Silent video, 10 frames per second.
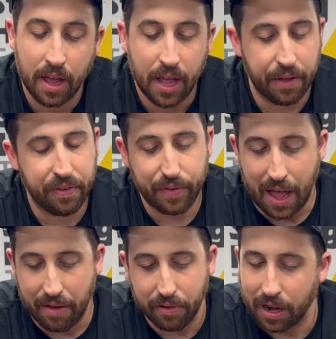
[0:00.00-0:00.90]
If you've
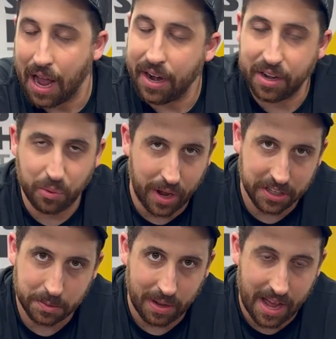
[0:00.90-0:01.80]
ever gotten any weld
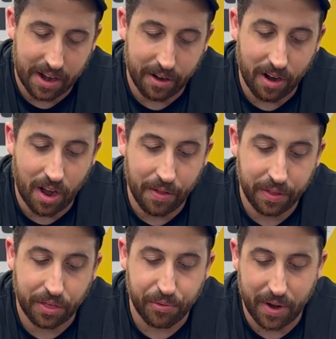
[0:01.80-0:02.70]
splatter on
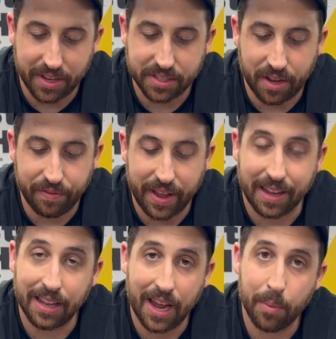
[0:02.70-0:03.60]
the threads of a
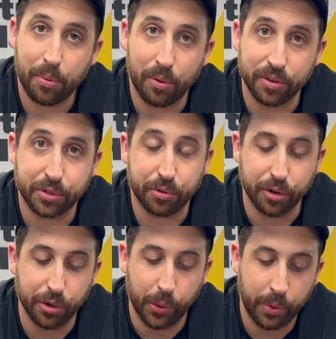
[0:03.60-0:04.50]
clamp or
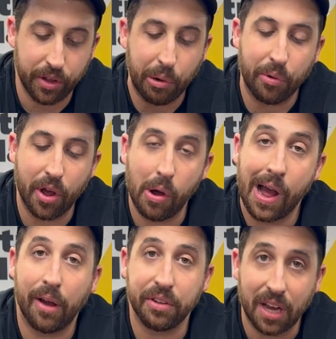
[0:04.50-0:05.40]
screw, you know
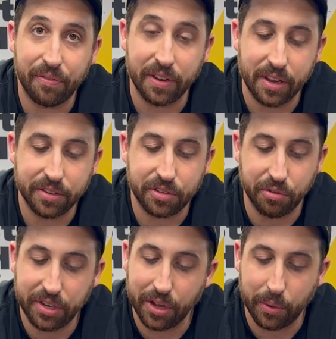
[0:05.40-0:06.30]
how tough it is to
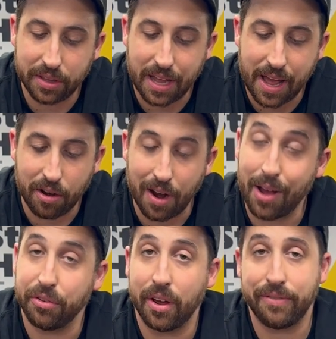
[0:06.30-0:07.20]
deal with that, or
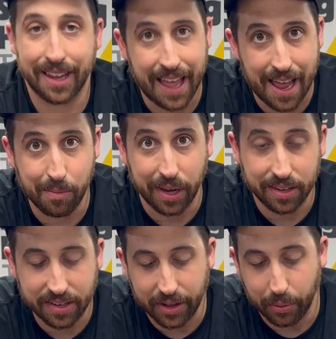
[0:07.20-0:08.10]
how tough it can be to
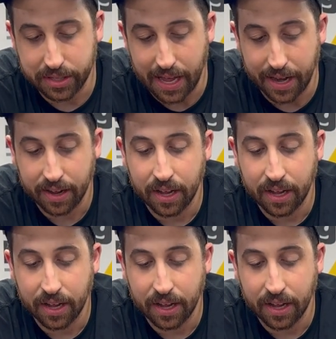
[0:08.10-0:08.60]
deal with that.